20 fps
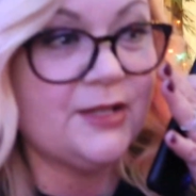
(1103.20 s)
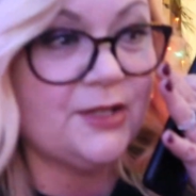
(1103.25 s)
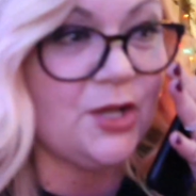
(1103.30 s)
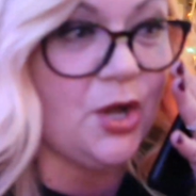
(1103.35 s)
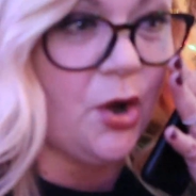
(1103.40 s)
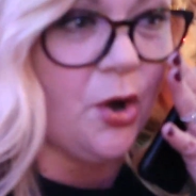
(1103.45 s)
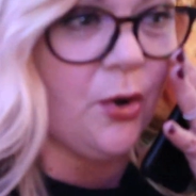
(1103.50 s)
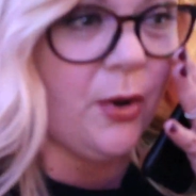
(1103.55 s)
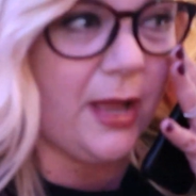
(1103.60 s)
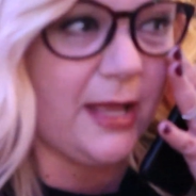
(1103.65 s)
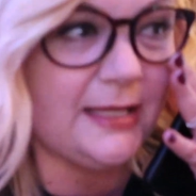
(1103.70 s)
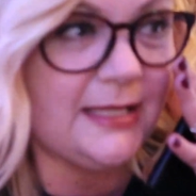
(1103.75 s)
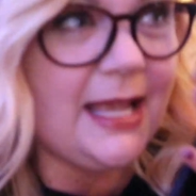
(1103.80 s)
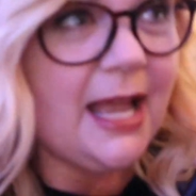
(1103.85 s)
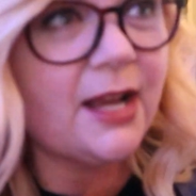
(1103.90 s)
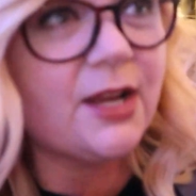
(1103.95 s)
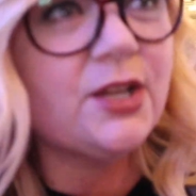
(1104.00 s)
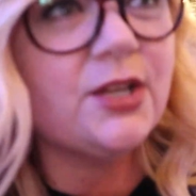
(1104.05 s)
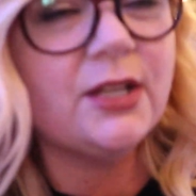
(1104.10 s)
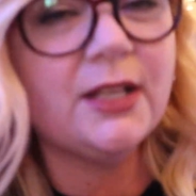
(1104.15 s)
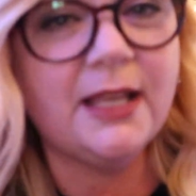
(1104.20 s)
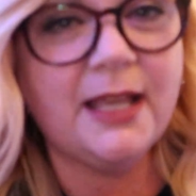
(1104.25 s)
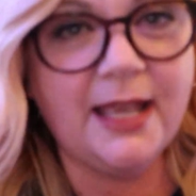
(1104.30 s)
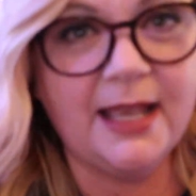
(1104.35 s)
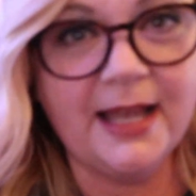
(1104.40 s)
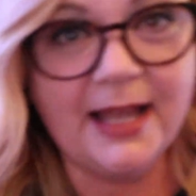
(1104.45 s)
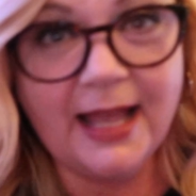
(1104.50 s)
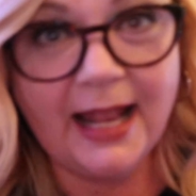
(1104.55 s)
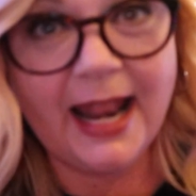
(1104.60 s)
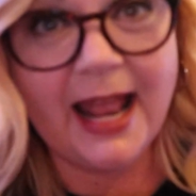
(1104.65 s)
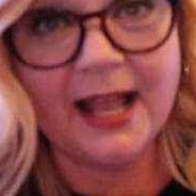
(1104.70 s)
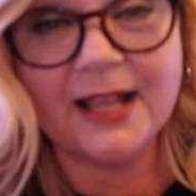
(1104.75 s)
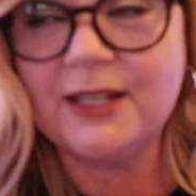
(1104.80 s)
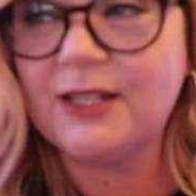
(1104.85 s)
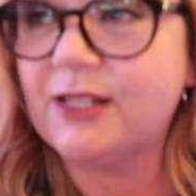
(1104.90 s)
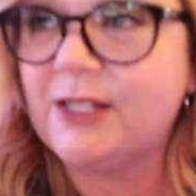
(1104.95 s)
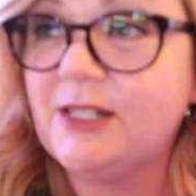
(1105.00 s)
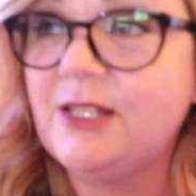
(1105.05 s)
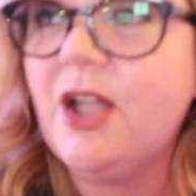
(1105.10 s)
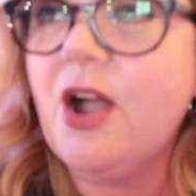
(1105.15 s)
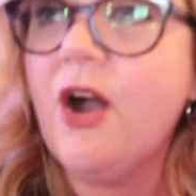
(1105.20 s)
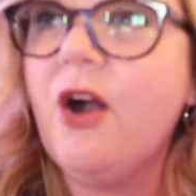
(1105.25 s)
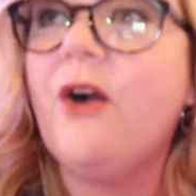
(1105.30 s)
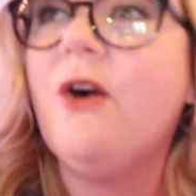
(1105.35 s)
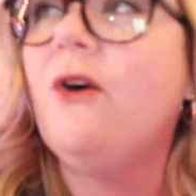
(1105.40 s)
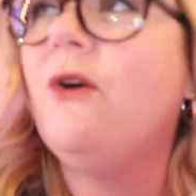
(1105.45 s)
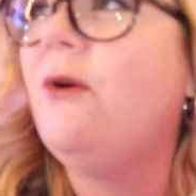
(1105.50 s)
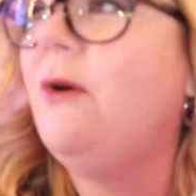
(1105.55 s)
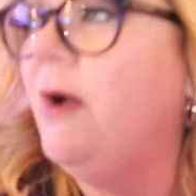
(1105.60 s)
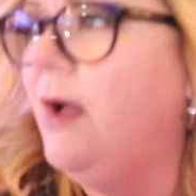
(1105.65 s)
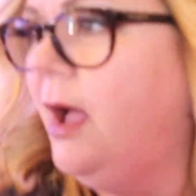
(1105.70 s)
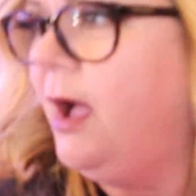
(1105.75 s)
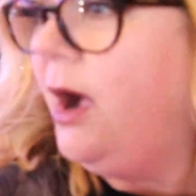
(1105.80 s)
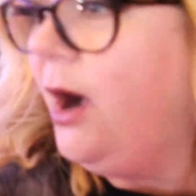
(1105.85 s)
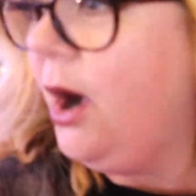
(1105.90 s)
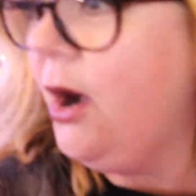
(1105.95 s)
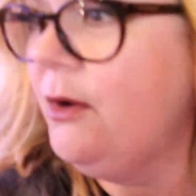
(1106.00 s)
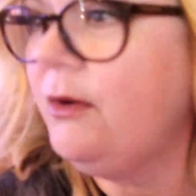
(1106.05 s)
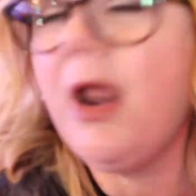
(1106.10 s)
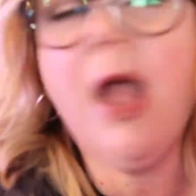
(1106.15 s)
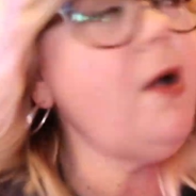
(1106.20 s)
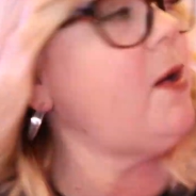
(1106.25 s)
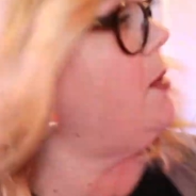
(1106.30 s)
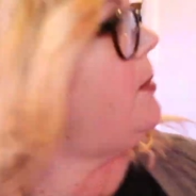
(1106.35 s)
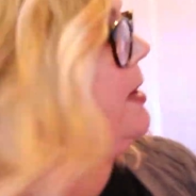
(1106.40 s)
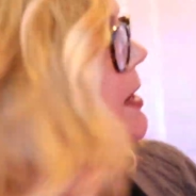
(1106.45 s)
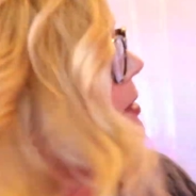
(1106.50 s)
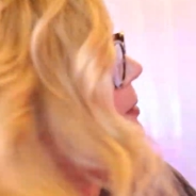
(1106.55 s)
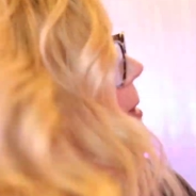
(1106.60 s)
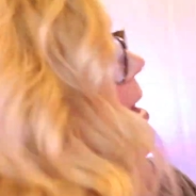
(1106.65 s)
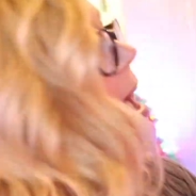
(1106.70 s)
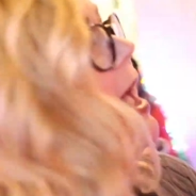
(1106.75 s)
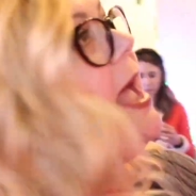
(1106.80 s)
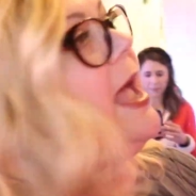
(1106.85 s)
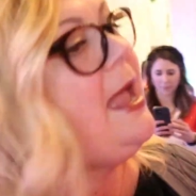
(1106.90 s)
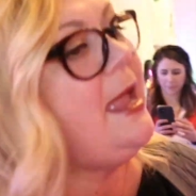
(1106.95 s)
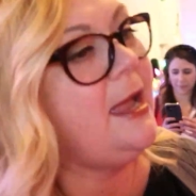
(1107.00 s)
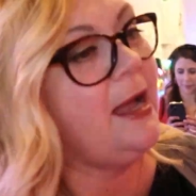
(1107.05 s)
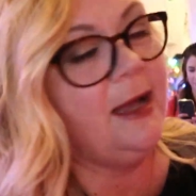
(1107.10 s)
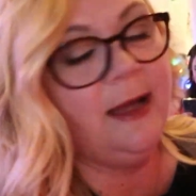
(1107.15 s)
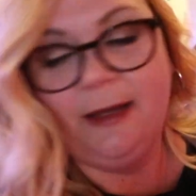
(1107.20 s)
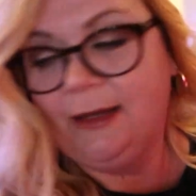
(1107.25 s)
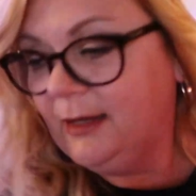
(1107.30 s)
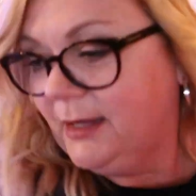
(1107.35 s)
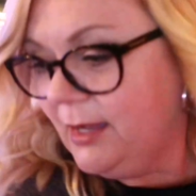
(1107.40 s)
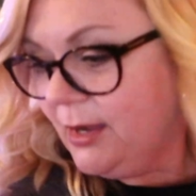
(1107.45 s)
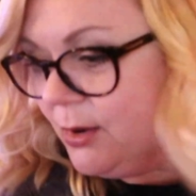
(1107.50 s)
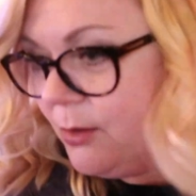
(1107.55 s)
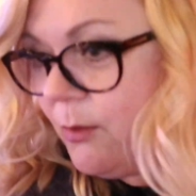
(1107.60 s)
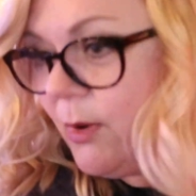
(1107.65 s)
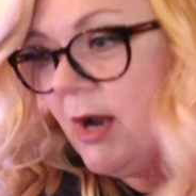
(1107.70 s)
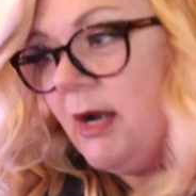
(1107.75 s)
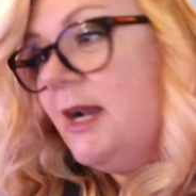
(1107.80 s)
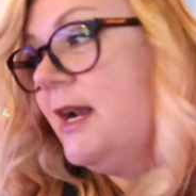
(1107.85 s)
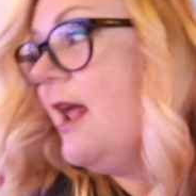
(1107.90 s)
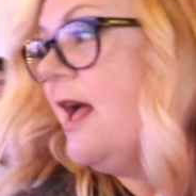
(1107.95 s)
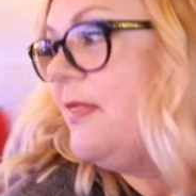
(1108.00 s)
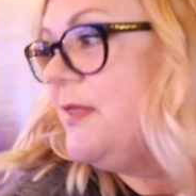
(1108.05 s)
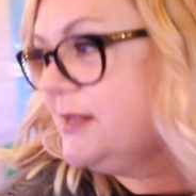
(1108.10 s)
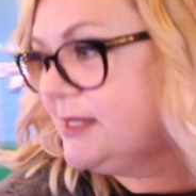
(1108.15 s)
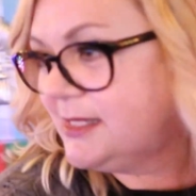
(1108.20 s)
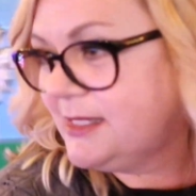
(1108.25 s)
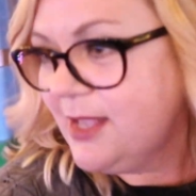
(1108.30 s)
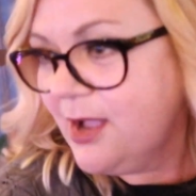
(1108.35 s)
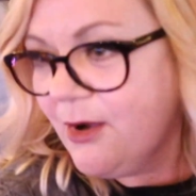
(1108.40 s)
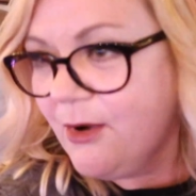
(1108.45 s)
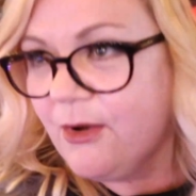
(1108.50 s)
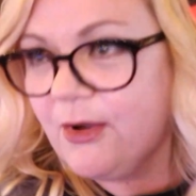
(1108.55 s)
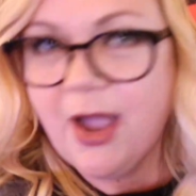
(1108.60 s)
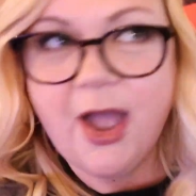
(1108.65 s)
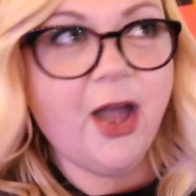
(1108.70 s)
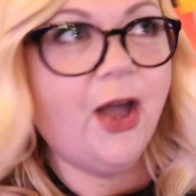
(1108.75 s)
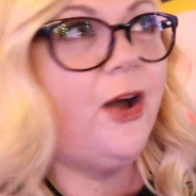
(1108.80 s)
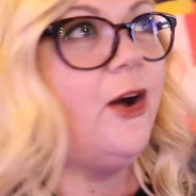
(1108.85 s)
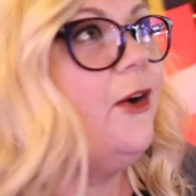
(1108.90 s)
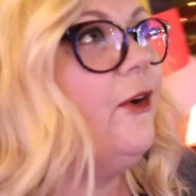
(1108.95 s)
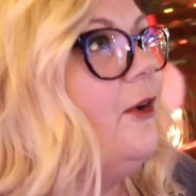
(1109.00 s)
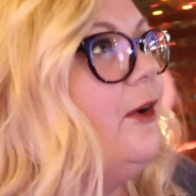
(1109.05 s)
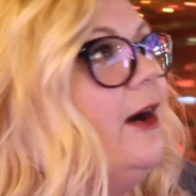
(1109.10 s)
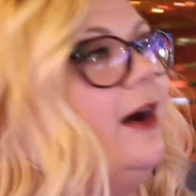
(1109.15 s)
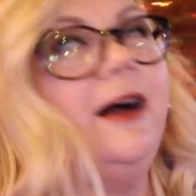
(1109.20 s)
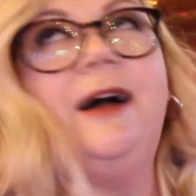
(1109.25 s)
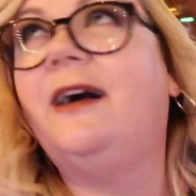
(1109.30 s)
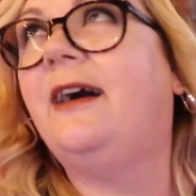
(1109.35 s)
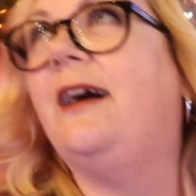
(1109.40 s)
So it's actually, it has snow. Oh no, it went away. Where did all the snow go?